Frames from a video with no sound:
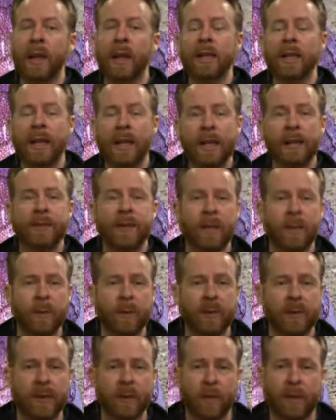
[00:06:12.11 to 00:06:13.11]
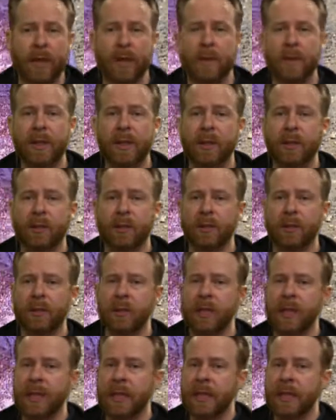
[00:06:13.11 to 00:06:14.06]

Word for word: a lot of animals in the bottom of the ocean